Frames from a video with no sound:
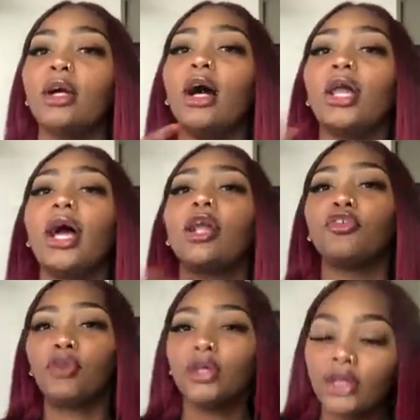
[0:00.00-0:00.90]
a lot
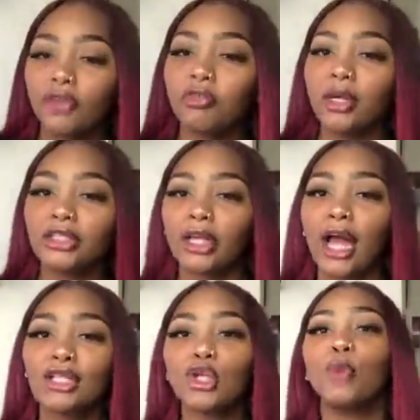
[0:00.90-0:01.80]
of information,
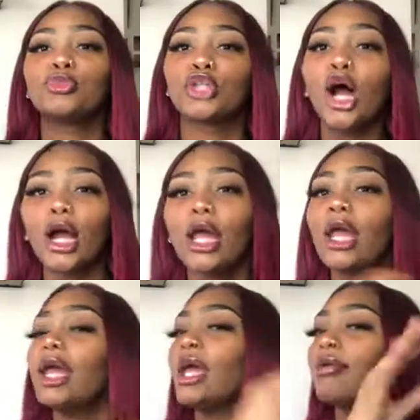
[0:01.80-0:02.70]
guys, so I'm sorry
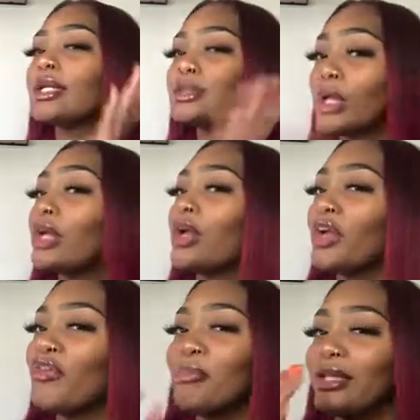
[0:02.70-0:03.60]
if I just weighed all
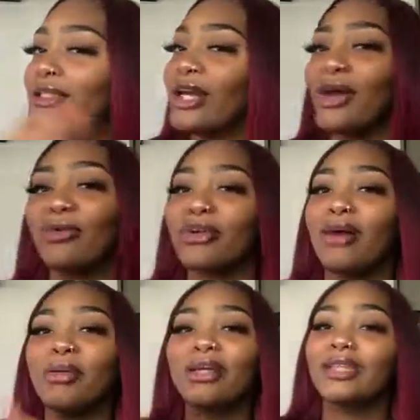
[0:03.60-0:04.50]
information out on y'all,
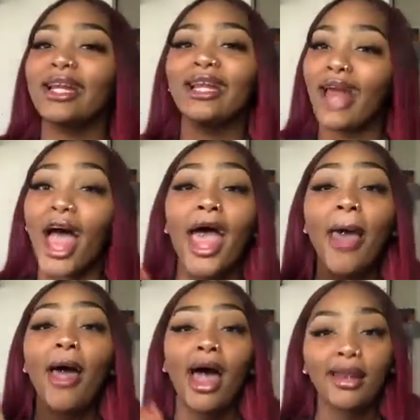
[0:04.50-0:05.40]
because I did
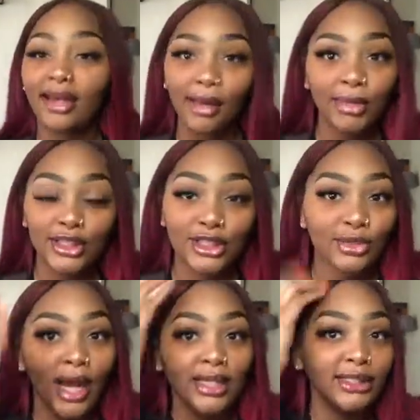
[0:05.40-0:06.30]
not mean to.
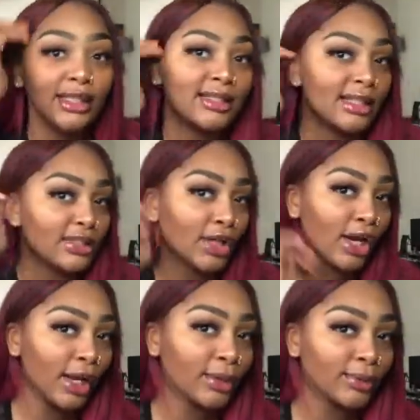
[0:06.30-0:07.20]
I just needed to let y'all
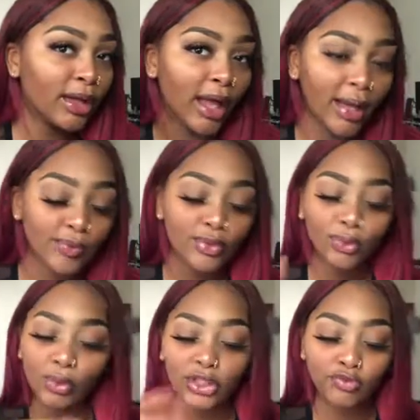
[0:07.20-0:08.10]
know, okay,
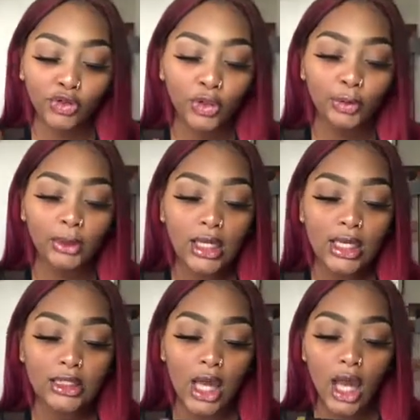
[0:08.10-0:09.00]
what the real
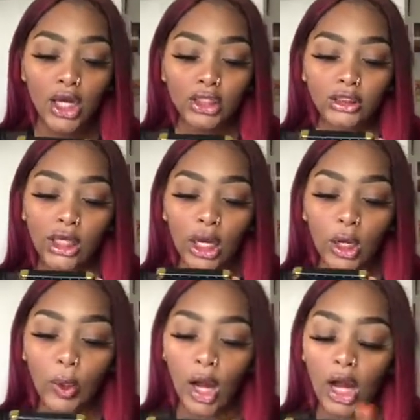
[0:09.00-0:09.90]
was.
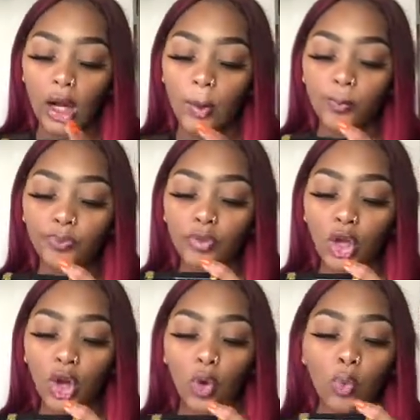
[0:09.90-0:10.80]
So
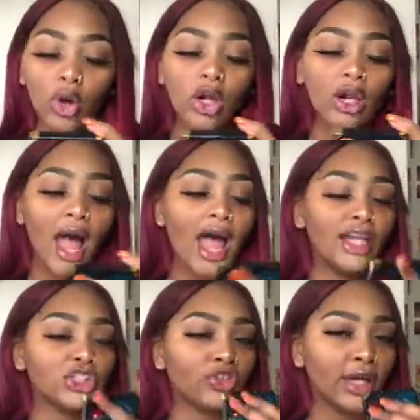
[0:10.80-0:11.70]
will I
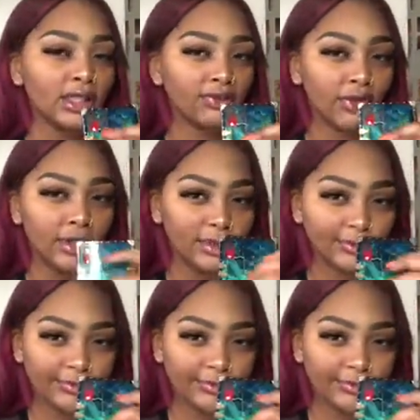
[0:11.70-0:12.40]
transfer?